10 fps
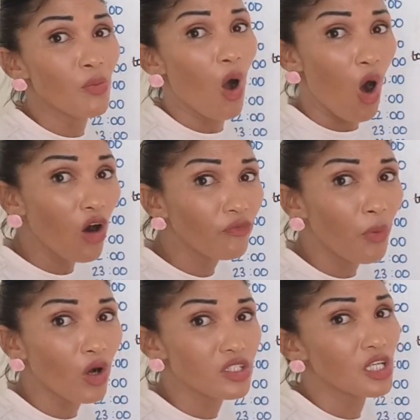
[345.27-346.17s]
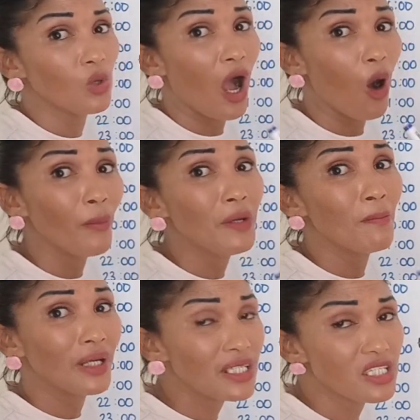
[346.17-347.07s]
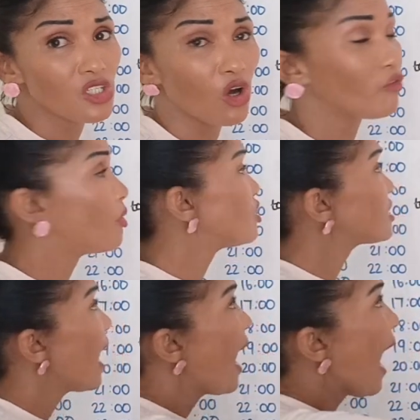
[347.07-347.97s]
my half past and how many minutes is in half past,